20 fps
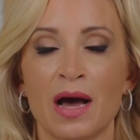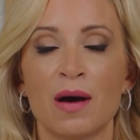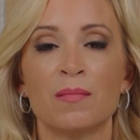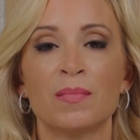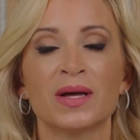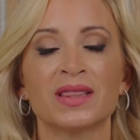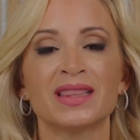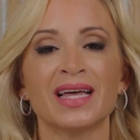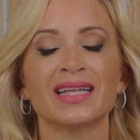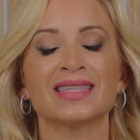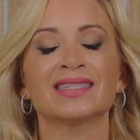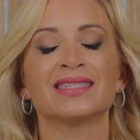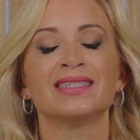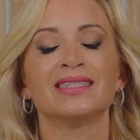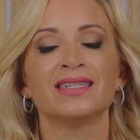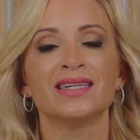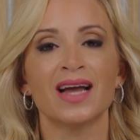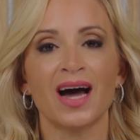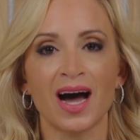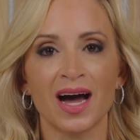But that's
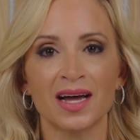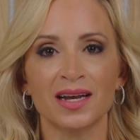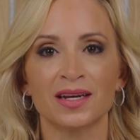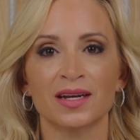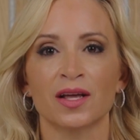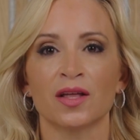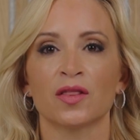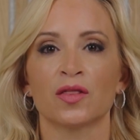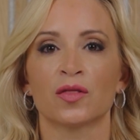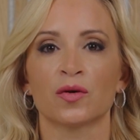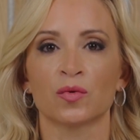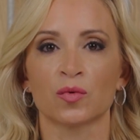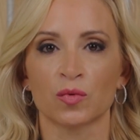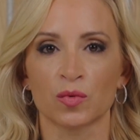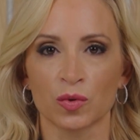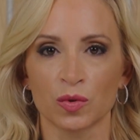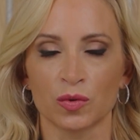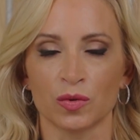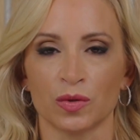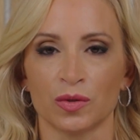not the
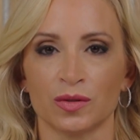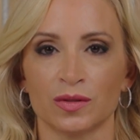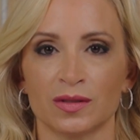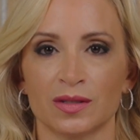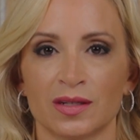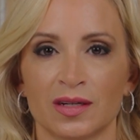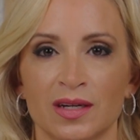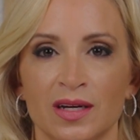rule.